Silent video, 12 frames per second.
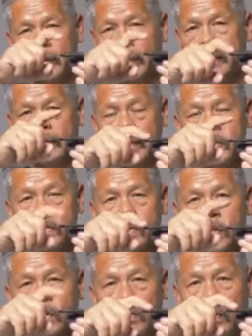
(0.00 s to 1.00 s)
plate. This is
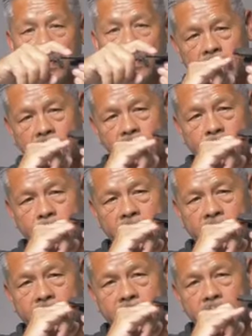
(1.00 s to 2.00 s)
the north. You have a
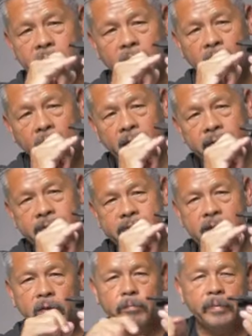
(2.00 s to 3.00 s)
magnet and the
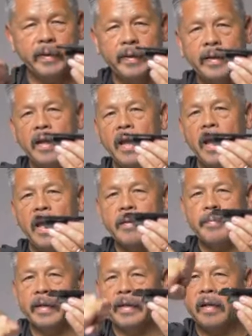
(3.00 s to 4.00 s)
south plate, and the
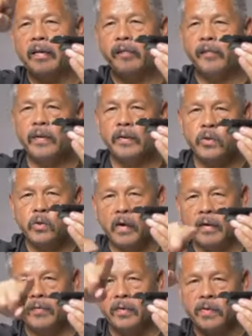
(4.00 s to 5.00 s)
magnetic field
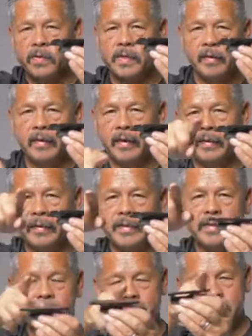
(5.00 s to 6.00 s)
travels like
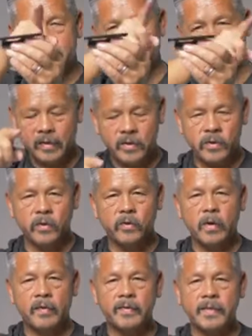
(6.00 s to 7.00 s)
this. So it
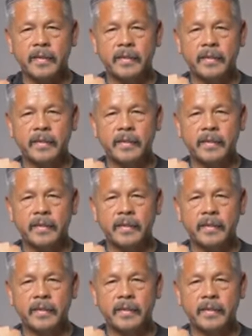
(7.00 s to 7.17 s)
travels like